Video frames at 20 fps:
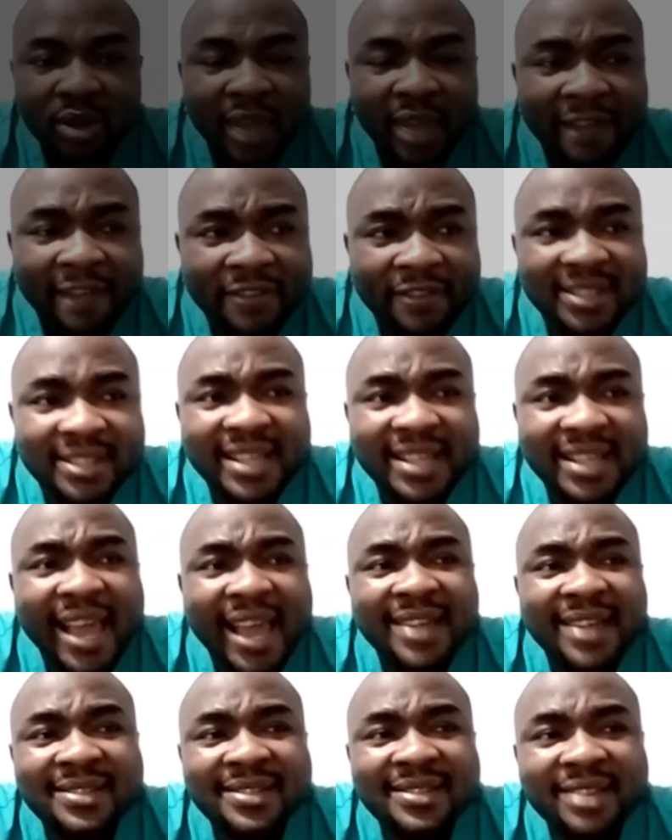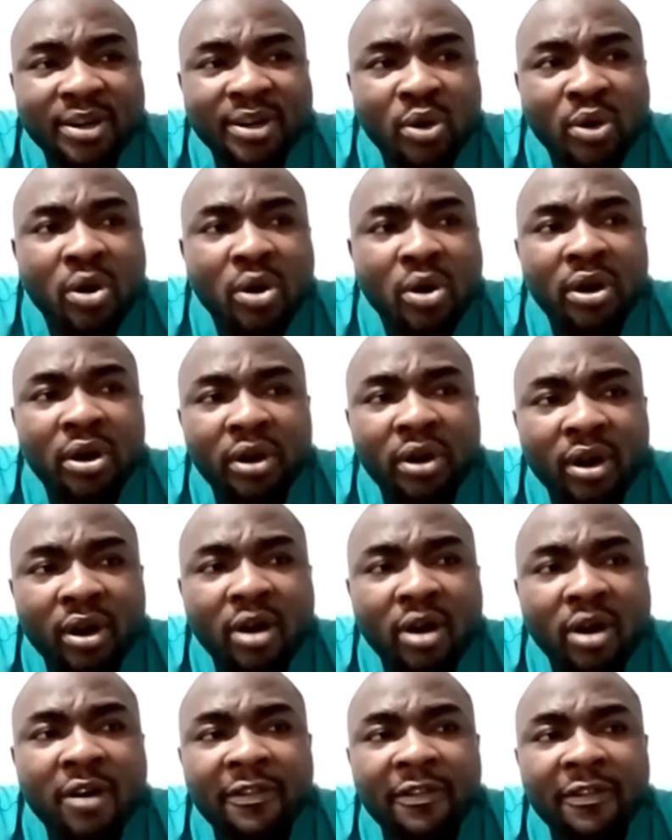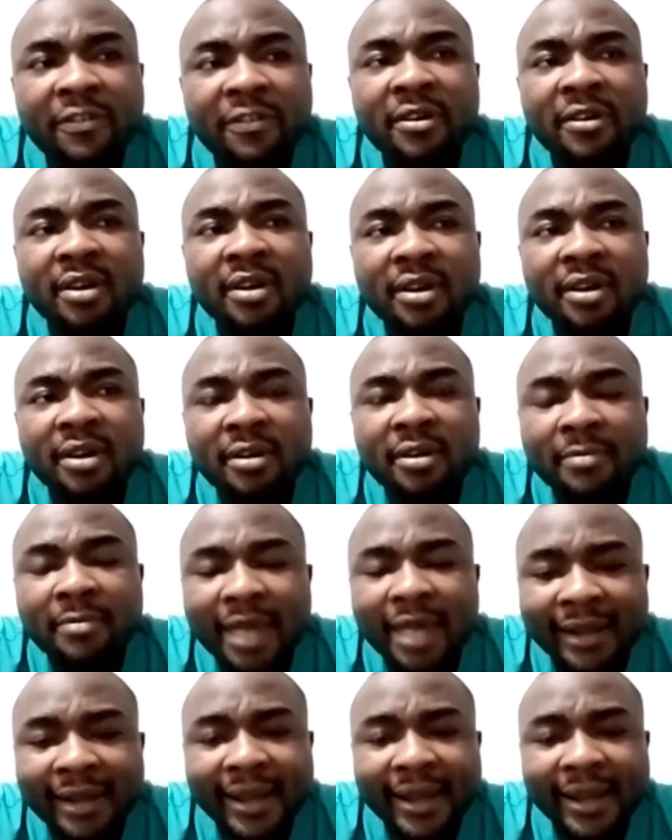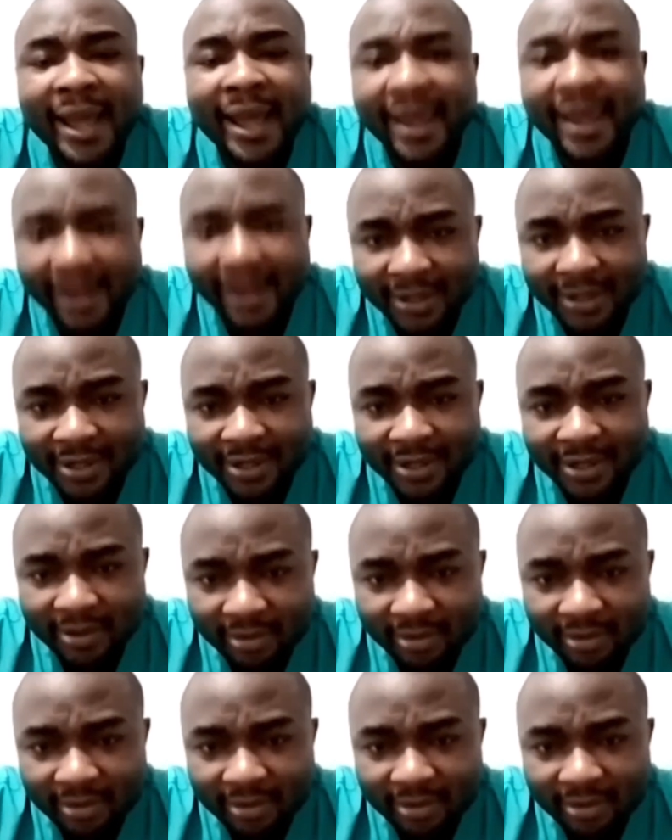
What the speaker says: Emphasize the role of diet.